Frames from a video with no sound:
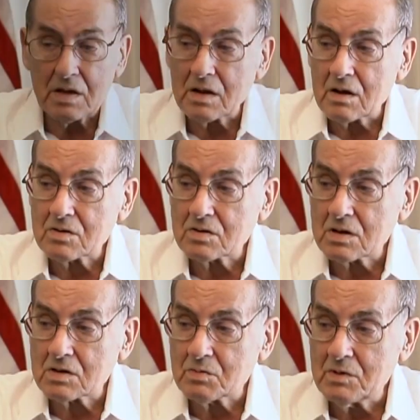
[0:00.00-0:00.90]
They lost
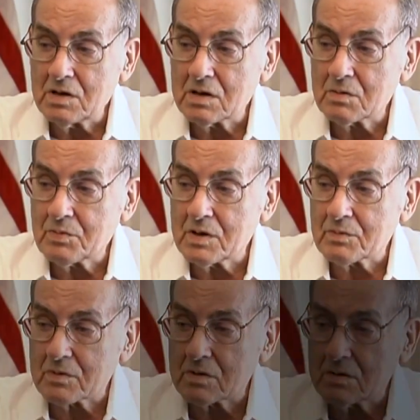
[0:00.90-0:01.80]
6 million
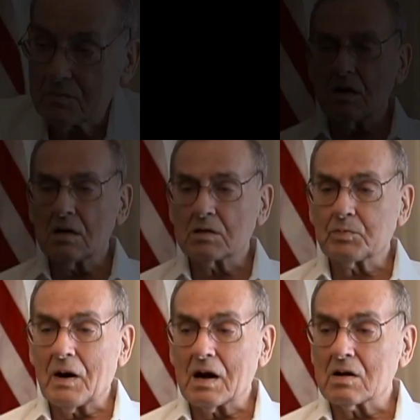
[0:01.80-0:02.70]
people. It's
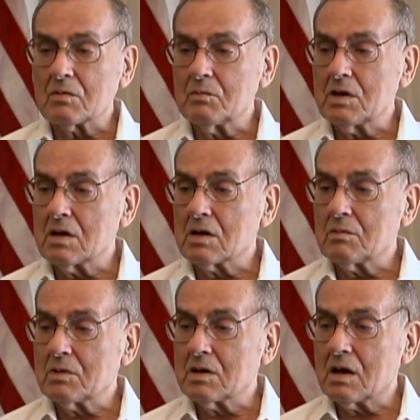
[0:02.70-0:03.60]
part of me. I
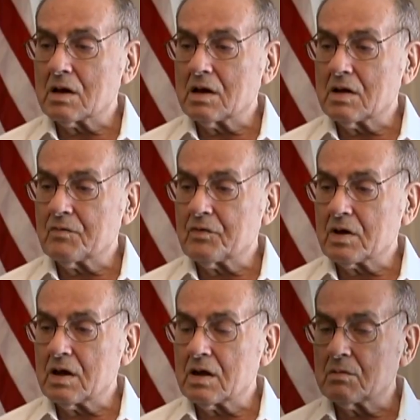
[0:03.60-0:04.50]
mean, I can't
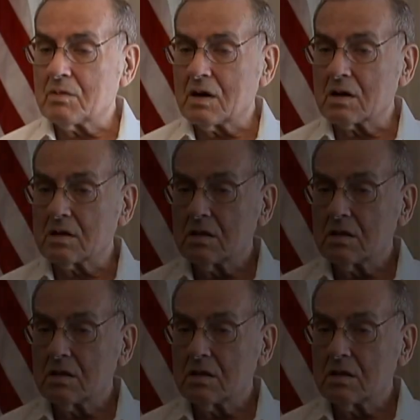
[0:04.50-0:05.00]
forget about it.